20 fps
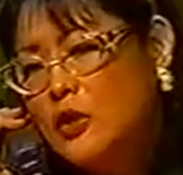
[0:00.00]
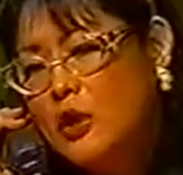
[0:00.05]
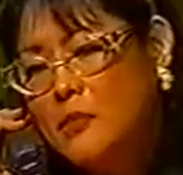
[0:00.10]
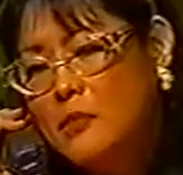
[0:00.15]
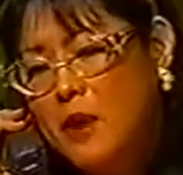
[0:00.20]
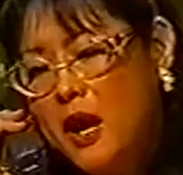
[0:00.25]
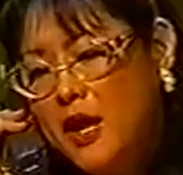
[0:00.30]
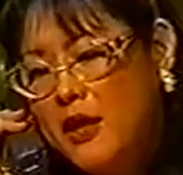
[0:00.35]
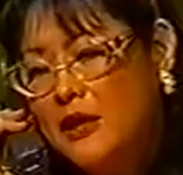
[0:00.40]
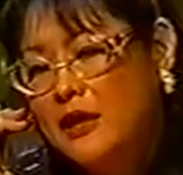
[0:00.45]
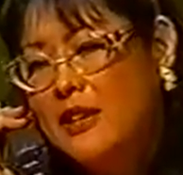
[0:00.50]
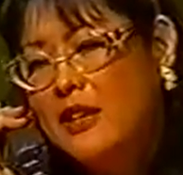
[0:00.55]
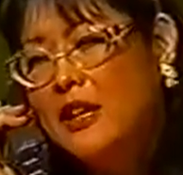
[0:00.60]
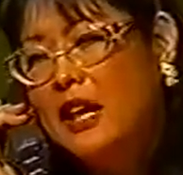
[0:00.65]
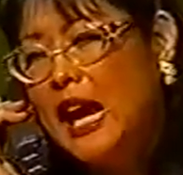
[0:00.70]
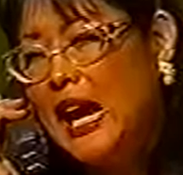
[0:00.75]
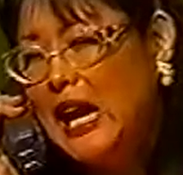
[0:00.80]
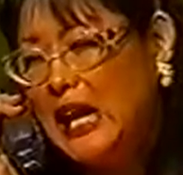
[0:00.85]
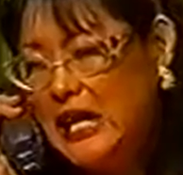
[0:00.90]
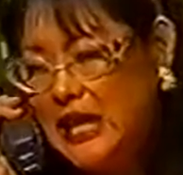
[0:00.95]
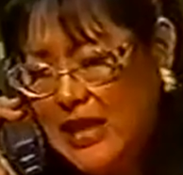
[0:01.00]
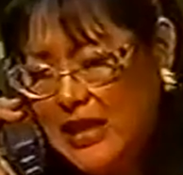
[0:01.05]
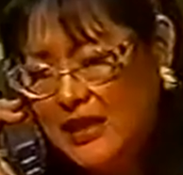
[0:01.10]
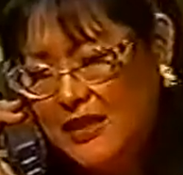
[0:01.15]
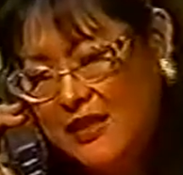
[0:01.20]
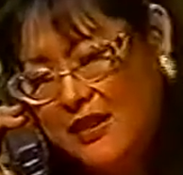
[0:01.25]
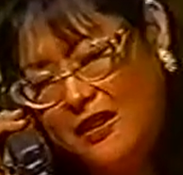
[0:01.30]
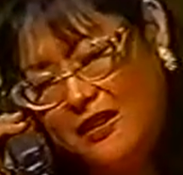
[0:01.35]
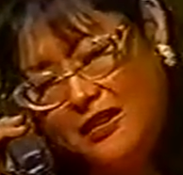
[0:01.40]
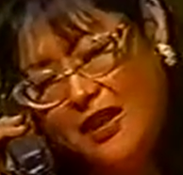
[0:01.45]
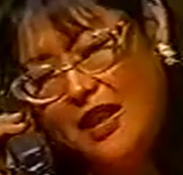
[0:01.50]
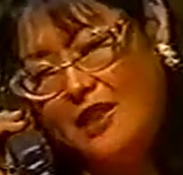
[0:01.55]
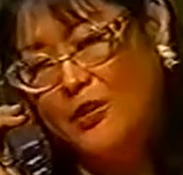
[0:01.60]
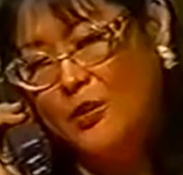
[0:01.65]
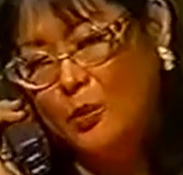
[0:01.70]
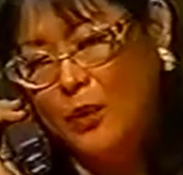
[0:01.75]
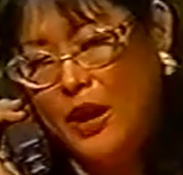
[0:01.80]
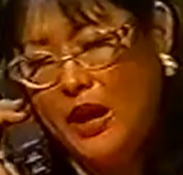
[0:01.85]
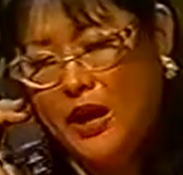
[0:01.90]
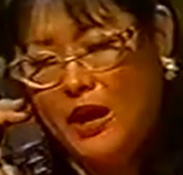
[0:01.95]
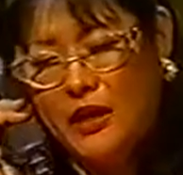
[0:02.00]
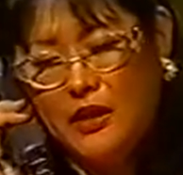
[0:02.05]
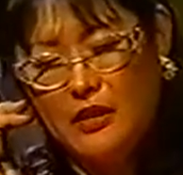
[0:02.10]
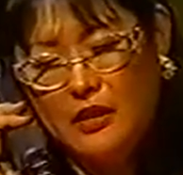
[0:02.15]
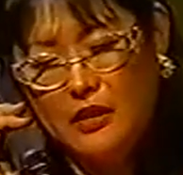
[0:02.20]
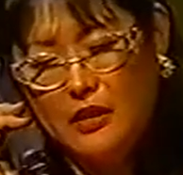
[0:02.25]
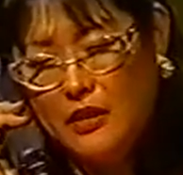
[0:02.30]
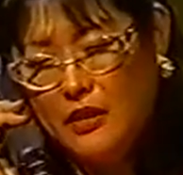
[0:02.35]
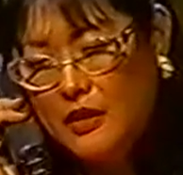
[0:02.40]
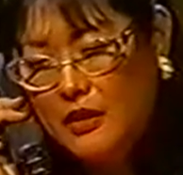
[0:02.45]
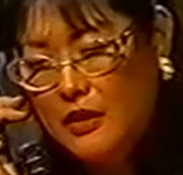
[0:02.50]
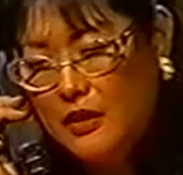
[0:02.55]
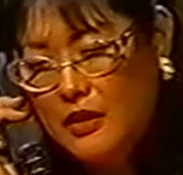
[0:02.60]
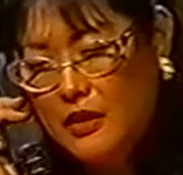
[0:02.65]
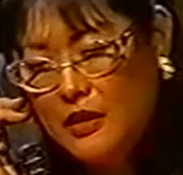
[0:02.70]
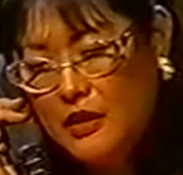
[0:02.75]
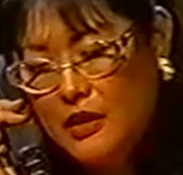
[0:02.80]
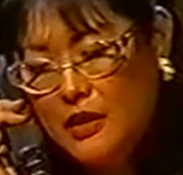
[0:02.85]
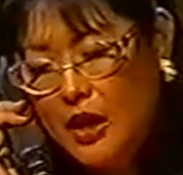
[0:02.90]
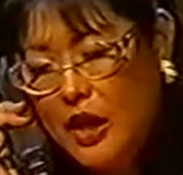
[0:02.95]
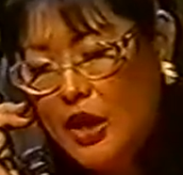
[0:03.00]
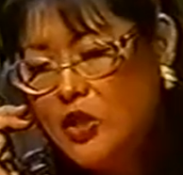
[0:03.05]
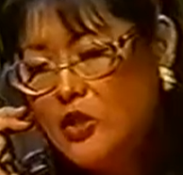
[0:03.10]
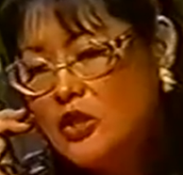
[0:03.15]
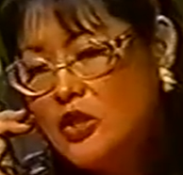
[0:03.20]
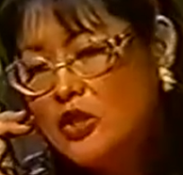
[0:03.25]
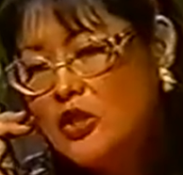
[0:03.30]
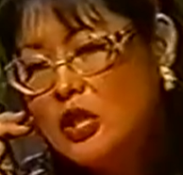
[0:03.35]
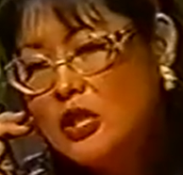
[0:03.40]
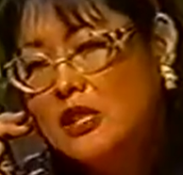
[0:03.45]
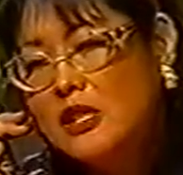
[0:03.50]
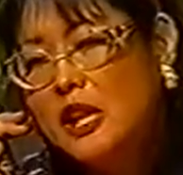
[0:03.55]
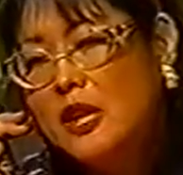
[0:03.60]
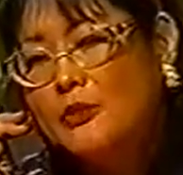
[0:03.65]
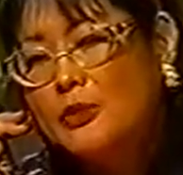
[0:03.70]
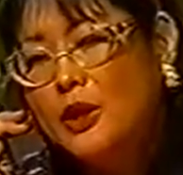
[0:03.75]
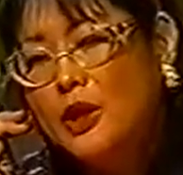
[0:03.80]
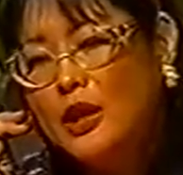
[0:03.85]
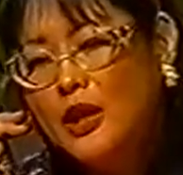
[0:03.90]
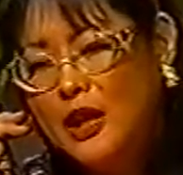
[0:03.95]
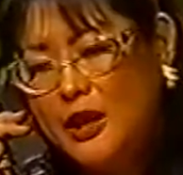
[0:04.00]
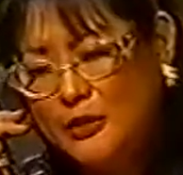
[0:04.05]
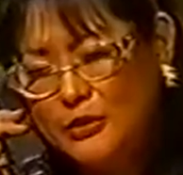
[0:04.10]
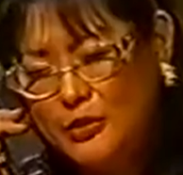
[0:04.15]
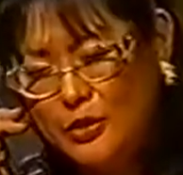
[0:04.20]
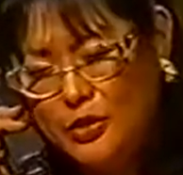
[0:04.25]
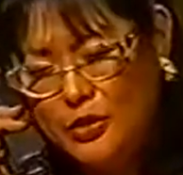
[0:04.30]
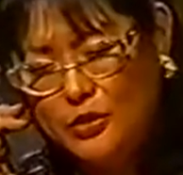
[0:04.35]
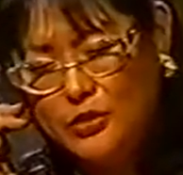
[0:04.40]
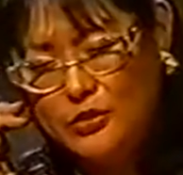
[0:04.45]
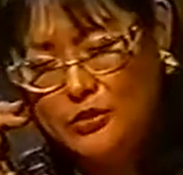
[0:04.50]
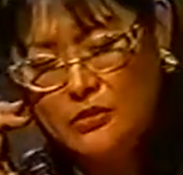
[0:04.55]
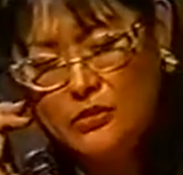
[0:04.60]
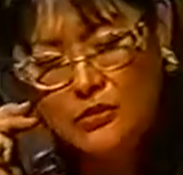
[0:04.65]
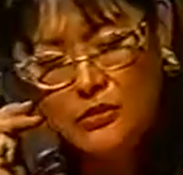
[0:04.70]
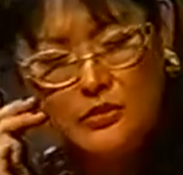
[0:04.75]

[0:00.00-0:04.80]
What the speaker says: or Martha anything that way. I should just have loved you.